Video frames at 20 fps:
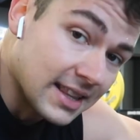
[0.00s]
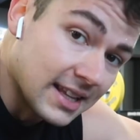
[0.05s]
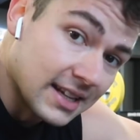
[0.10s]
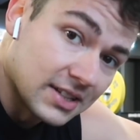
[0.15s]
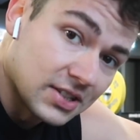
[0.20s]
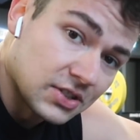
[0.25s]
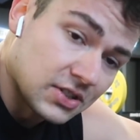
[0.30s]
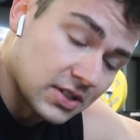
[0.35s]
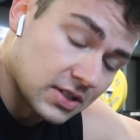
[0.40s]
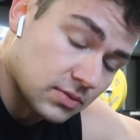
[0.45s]

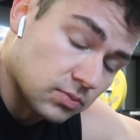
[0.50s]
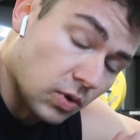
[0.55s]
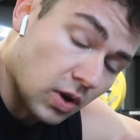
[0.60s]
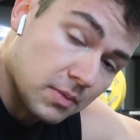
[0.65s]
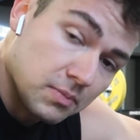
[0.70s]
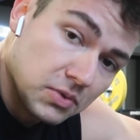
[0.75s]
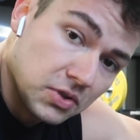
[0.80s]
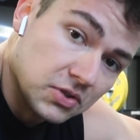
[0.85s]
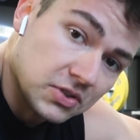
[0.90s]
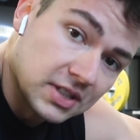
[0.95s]
there's just
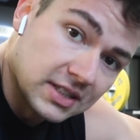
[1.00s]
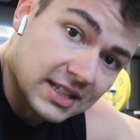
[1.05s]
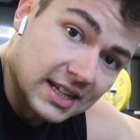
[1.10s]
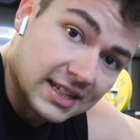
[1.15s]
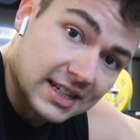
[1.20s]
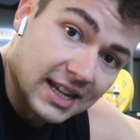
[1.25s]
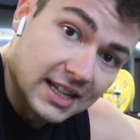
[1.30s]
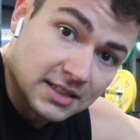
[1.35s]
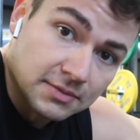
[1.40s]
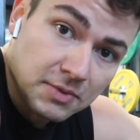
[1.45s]
one music
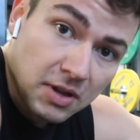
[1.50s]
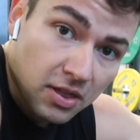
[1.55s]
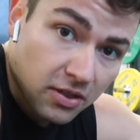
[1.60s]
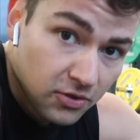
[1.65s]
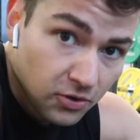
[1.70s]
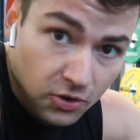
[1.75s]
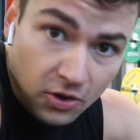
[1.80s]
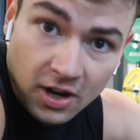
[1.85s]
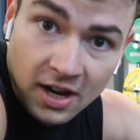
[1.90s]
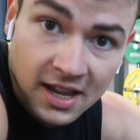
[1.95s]
that gets me
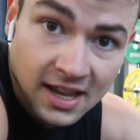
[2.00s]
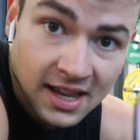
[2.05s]
through.